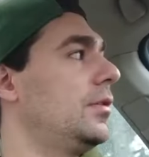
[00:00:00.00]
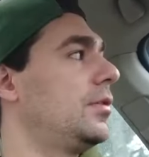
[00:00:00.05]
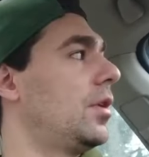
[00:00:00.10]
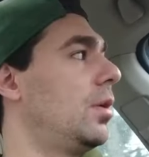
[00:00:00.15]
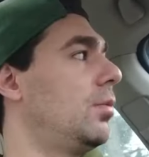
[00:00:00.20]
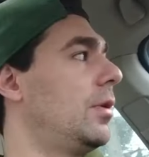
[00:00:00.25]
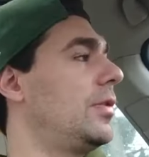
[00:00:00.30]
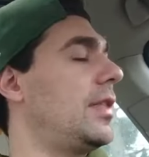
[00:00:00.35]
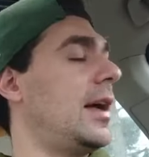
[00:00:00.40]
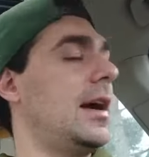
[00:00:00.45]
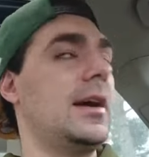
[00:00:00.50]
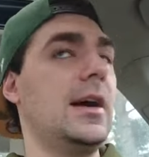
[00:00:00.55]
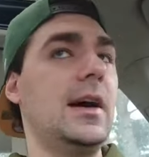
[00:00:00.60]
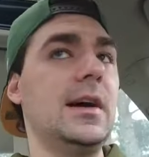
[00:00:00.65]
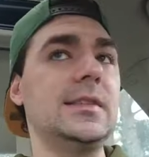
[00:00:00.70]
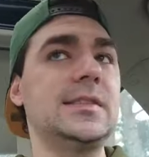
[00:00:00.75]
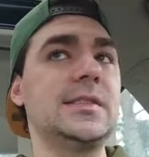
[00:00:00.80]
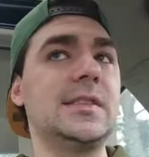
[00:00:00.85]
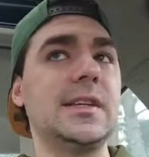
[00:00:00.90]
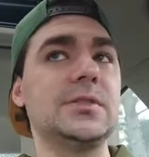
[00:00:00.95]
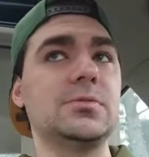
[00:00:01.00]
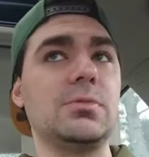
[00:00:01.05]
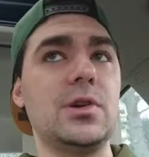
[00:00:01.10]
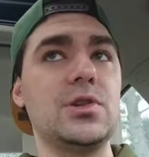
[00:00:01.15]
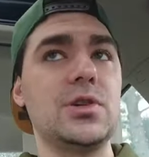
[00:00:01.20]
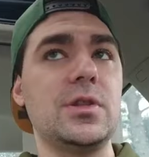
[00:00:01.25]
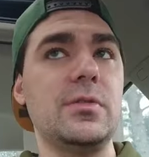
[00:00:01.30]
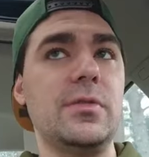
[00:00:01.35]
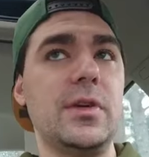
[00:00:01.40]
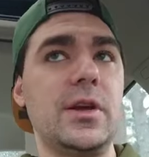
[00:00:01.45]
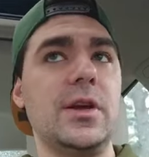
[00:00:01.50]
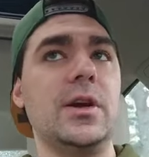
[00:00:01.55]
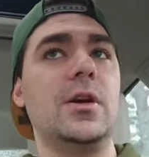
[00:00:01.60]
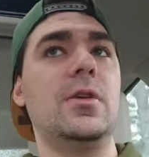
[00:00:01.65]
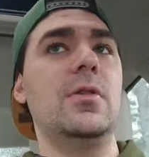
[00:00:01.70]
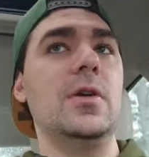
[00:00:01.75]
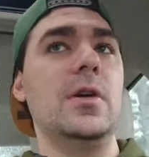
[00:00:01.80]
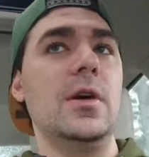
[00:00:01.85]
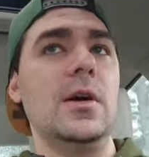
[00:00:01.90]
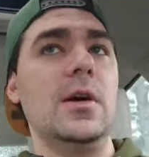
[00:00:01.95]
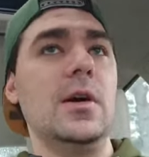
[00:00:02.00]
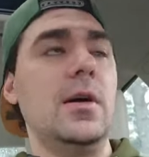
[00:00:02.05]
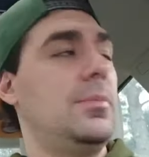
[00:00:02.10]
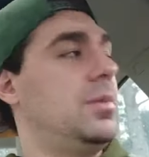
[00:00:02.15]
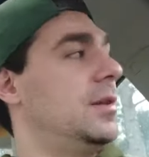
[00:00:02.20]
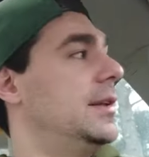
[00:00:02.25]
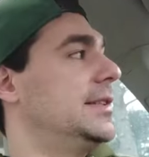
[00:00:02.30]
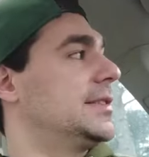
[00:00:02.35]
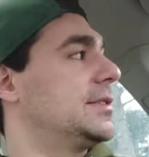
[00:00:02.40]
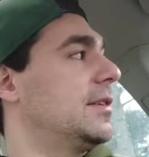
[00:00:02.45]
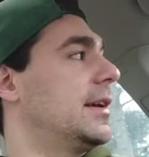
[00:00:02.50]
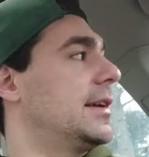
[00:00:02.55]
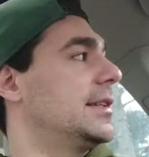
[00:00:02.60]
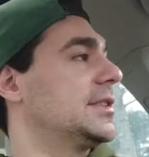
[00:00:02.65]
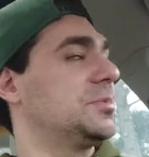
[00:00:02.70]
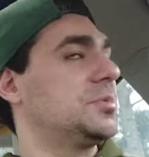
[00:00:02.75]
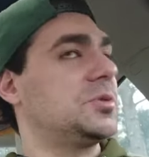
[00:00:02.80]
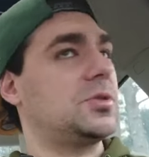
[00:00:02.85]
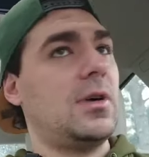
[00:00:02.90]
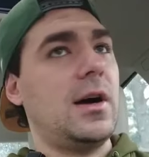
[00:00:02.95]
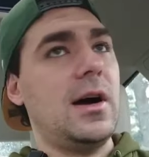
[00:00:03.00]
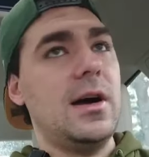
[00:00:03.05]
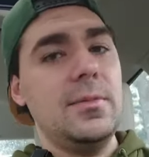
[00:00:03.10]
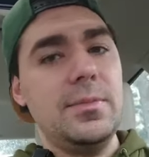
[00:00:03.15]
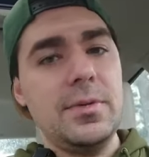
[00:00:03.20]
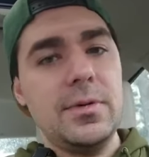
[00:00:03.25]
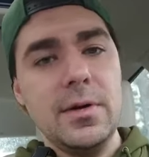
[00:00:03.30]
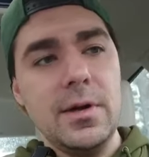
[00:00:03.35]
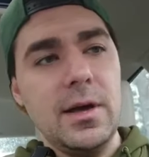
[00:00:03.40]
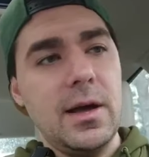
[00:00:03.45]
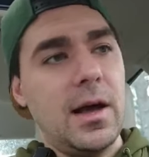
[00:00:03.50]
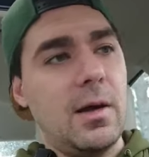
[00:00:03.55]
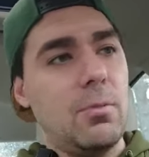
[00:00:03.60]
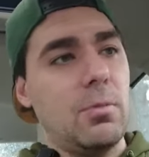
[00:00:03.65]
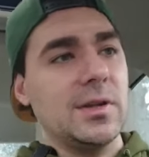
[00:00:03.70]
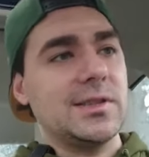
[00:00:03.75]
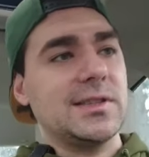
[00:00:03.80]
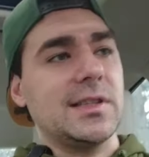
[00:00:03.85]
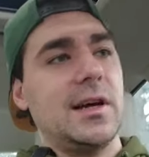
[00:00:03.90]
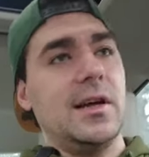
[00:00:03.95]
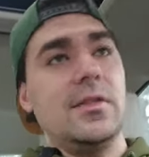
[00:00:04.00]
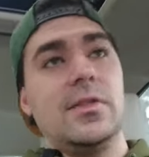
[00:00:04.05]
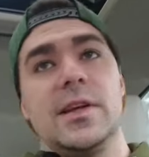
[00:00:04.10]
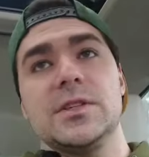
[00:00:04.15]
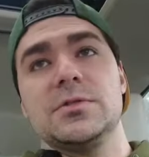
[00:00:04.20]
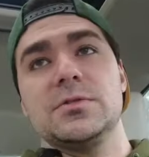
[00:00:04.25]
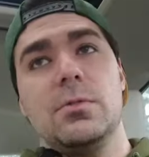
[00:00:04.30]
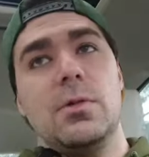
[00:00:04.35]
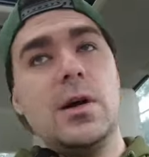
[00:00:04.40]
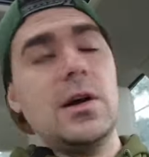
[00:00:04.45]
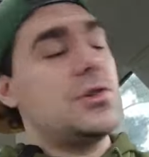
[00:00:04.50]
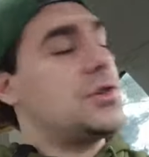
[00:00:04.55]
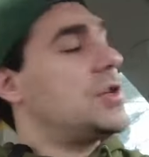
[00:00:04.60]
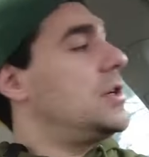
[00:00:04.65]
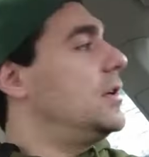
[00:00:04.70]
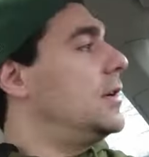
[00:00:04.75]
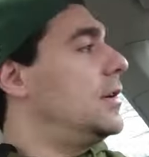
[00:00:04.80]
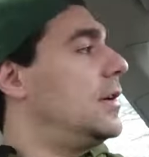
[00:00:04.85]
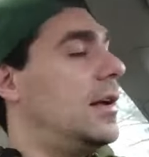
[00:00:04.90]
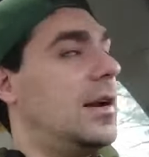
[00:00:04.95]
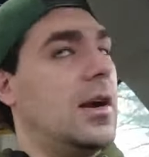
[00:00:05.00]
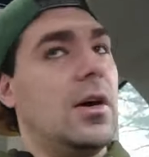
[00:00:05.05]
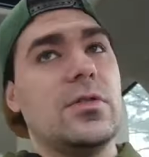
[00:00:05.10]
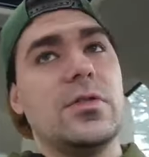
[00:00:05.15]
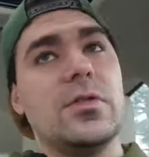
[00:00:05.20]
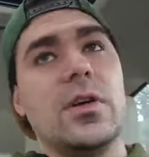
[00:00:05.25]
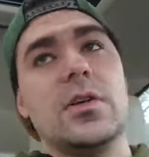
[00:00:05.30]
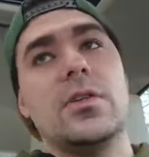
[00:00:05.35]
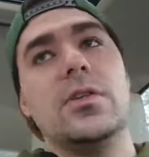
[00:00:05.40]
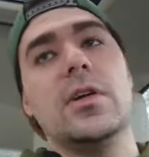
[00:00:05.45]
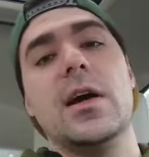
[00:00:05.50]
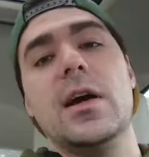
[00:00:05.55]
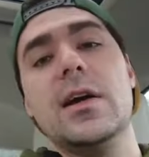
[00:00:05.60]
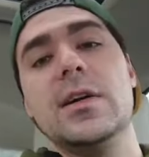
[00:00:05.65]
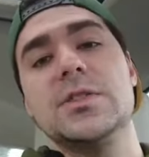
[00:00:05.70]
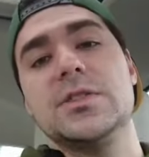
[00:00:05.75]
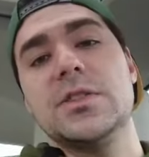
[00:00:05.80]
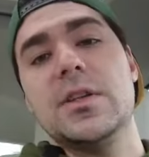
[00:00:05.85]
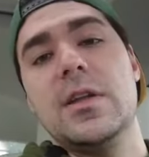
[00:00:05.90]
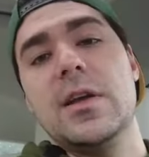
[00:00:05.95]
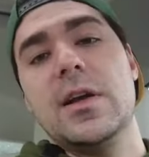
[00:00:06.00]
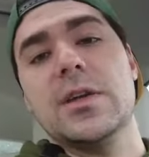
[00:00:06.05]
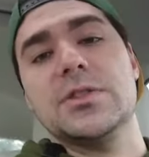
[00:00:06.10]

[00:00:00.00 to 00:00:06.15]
So with that, guys, thanks for watching the video. Please like and subscribe. And once again, thanks for watching, and I'll talk to you guys in the